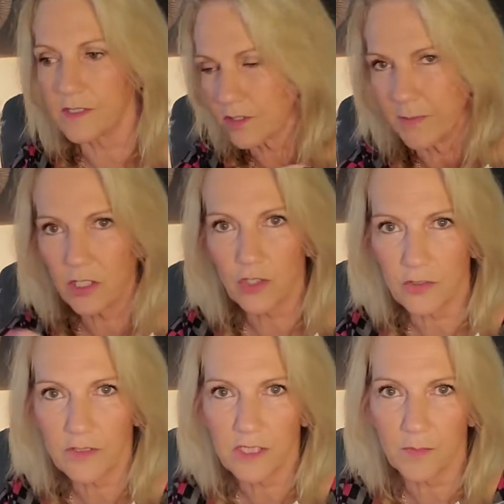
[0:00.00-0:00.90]
So make sure
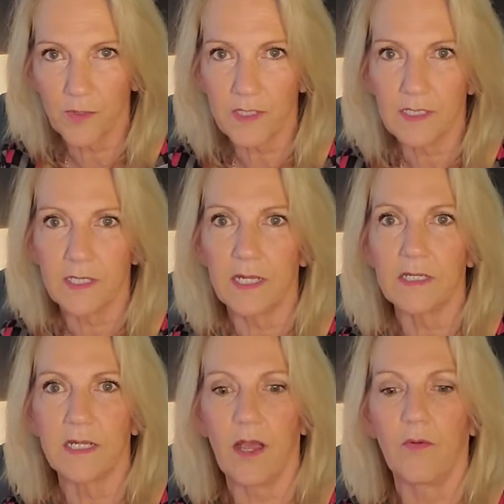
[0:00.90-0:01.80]
you spritz that
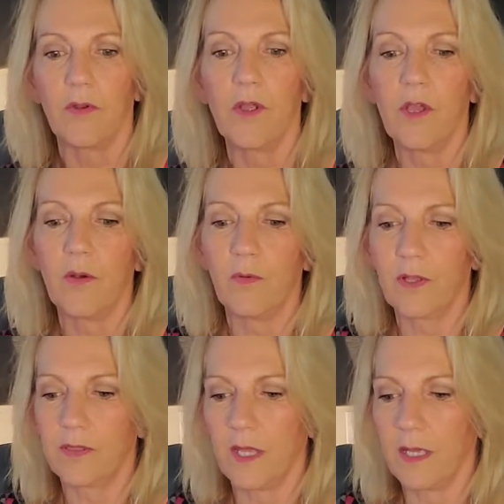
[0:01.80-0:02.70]
down
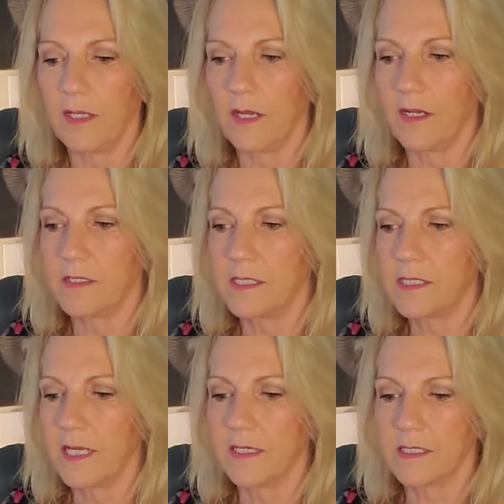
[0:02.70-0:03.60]
with a
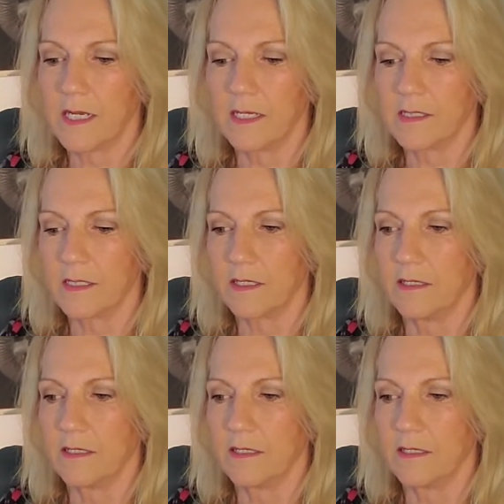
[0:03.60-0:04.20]
desanitizing